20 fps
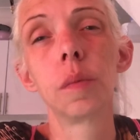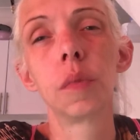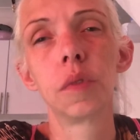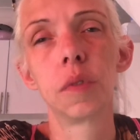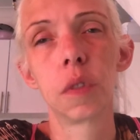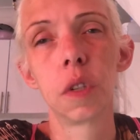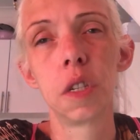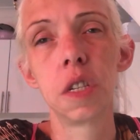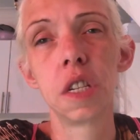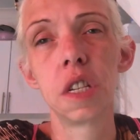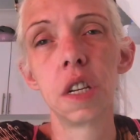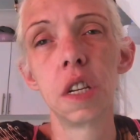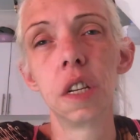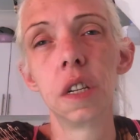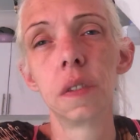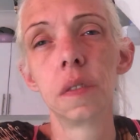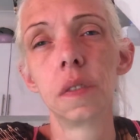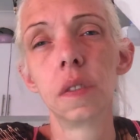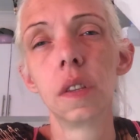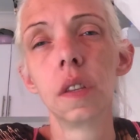before
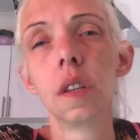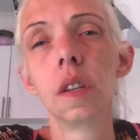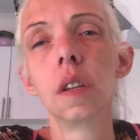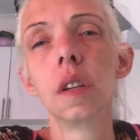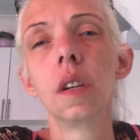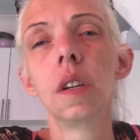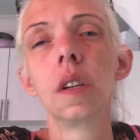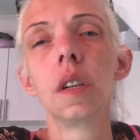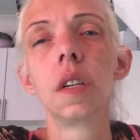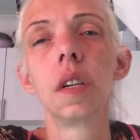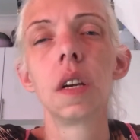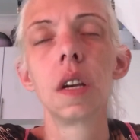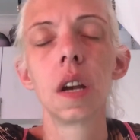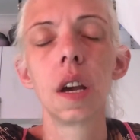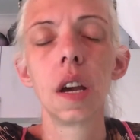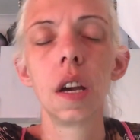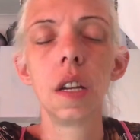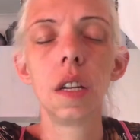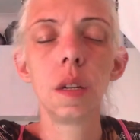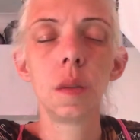dinner.
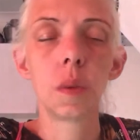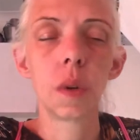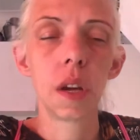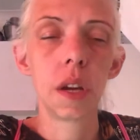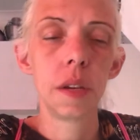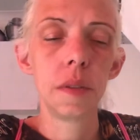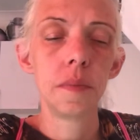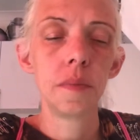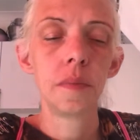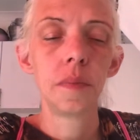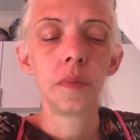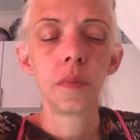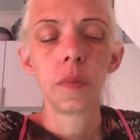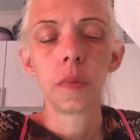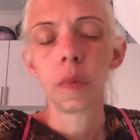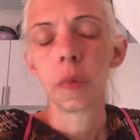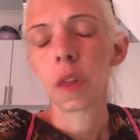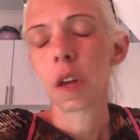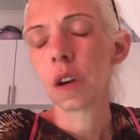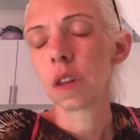Anyway,
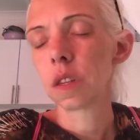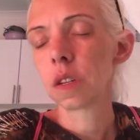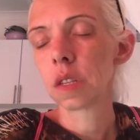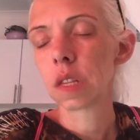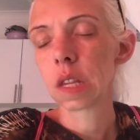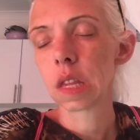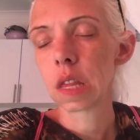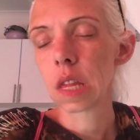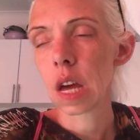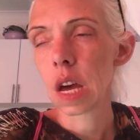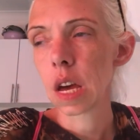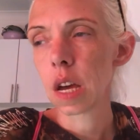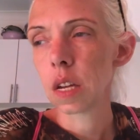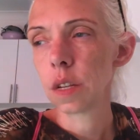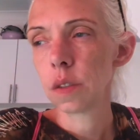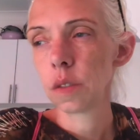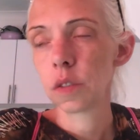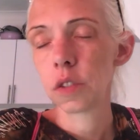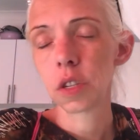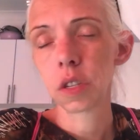other than
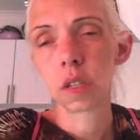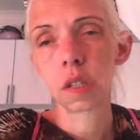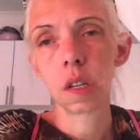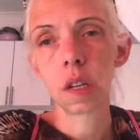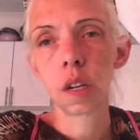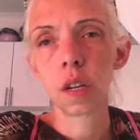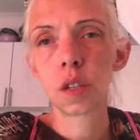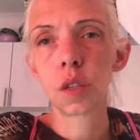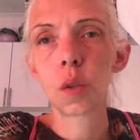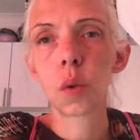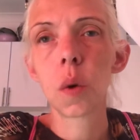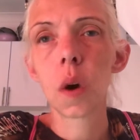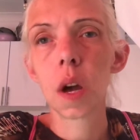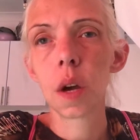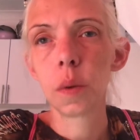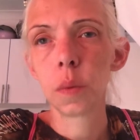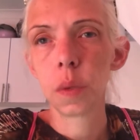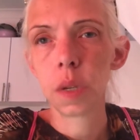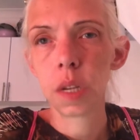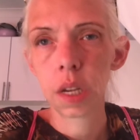that, just a nice
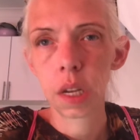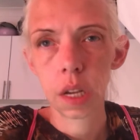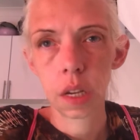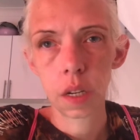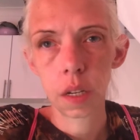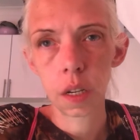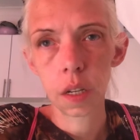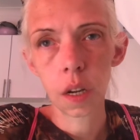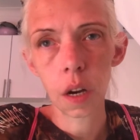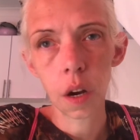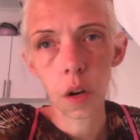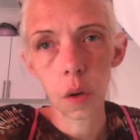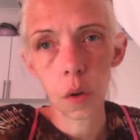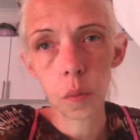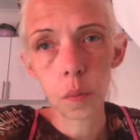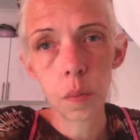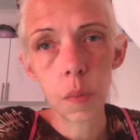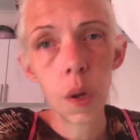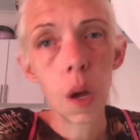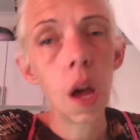quiet weekend at
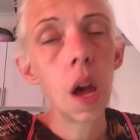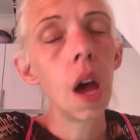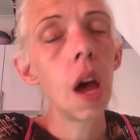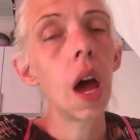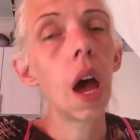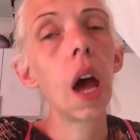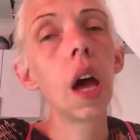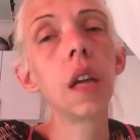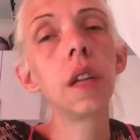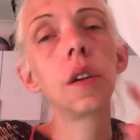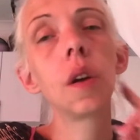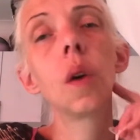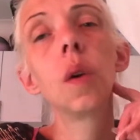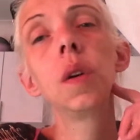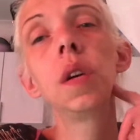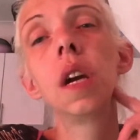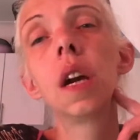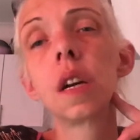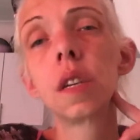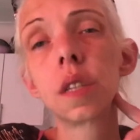home. And oh
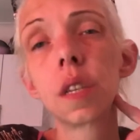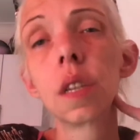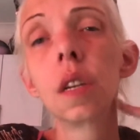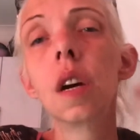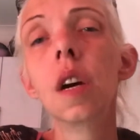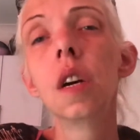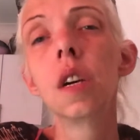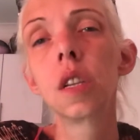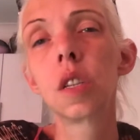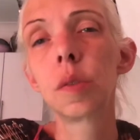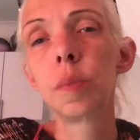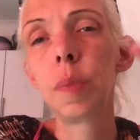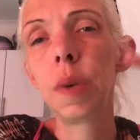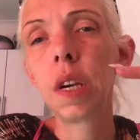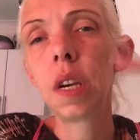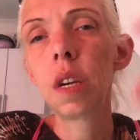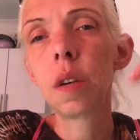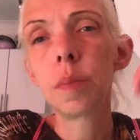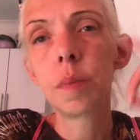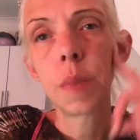yes,
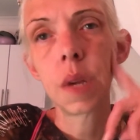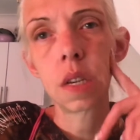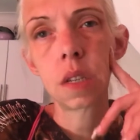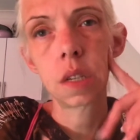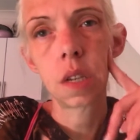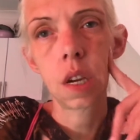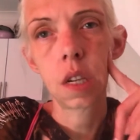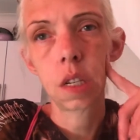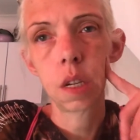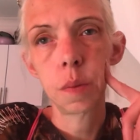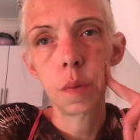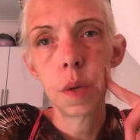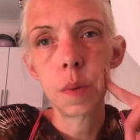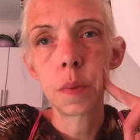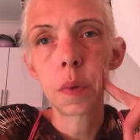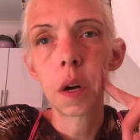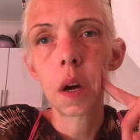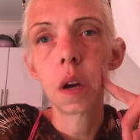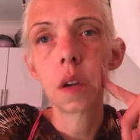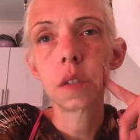speaking of mastectomy
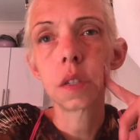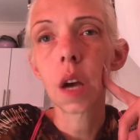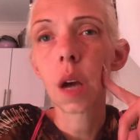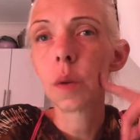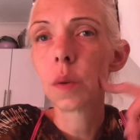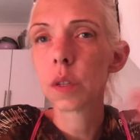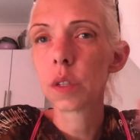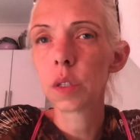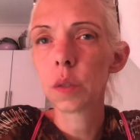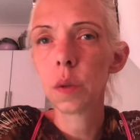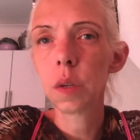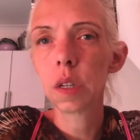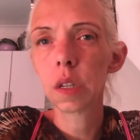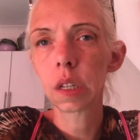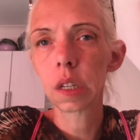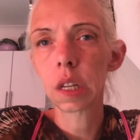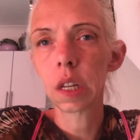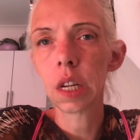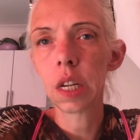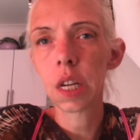bras, I was doing a
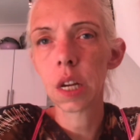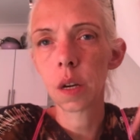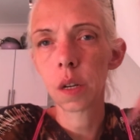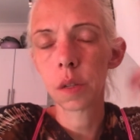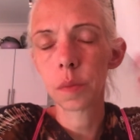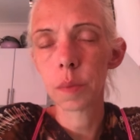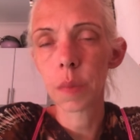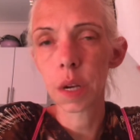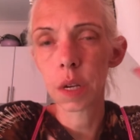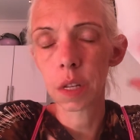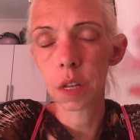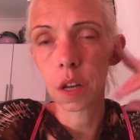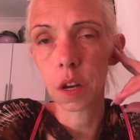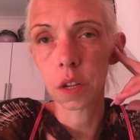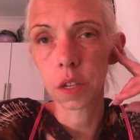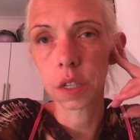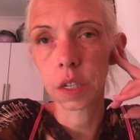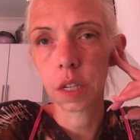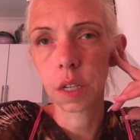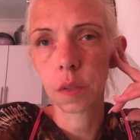clean out of my
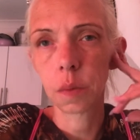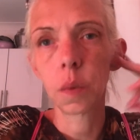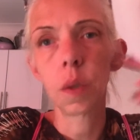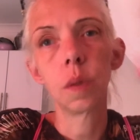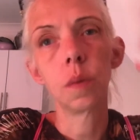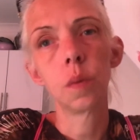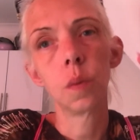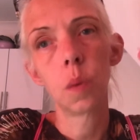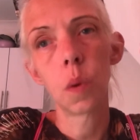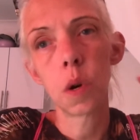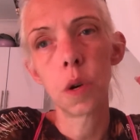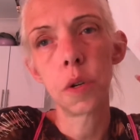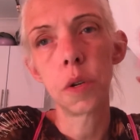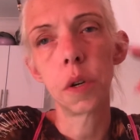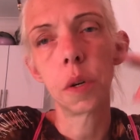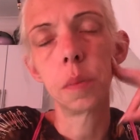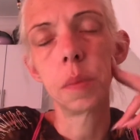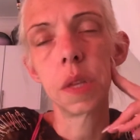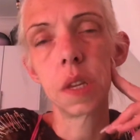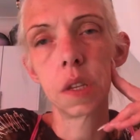closet, well,
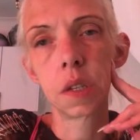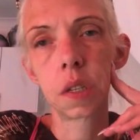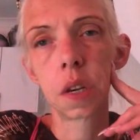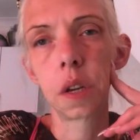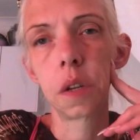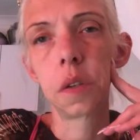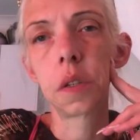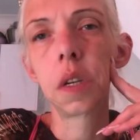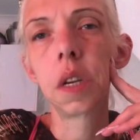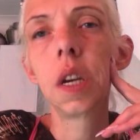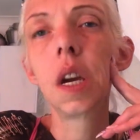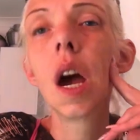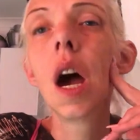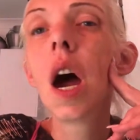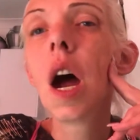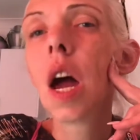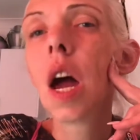wardrobe in this country,